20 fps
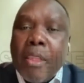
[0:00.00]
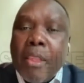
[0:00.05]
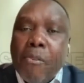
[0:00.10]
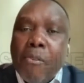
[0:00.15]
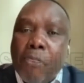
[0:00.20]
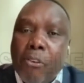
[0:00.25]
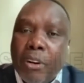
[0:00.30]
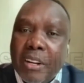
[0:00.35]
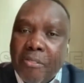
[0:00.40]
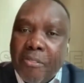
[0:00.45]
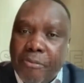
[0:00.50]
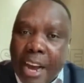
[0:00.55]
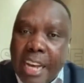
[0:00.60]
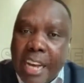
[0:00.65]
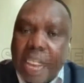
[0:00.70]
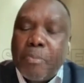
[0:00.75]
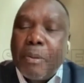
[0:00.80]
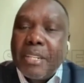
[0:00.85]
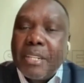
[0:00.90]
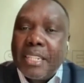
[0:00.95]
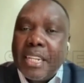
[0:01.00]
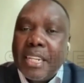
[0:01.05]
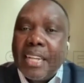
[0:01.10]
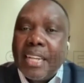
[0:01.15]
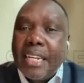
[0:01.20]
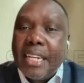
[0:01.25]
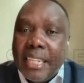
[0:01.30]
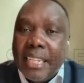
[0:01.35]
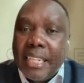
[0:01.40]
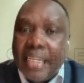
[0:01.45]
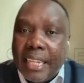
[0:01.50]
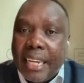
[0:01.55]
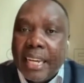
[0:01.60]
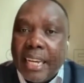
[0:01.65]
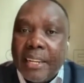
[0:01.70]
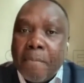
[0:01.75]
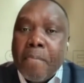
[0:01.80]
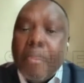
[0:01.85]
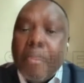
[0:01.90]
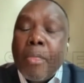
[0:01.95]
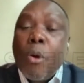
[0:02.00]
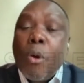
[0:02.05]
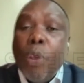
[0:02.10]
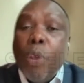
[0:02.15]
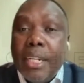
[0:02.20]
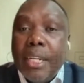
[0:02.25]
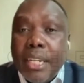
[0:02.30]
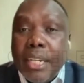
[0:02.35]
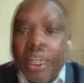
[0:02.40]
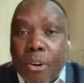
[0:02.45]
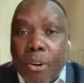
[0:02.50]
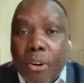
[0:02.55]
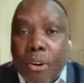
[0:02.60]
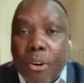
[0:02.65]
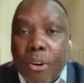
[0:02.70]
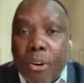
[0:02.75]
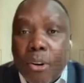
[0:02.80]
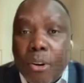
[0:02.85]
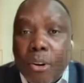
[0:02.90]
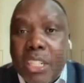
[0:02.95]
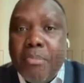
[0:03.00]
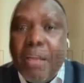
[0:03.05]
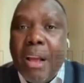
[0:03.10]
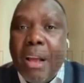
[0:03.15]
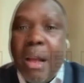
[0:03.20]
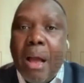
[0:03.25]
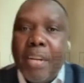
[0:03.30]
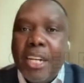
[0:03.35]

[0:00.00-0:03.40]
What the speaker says: for the vice presidential ticket with Rotimi Amechi.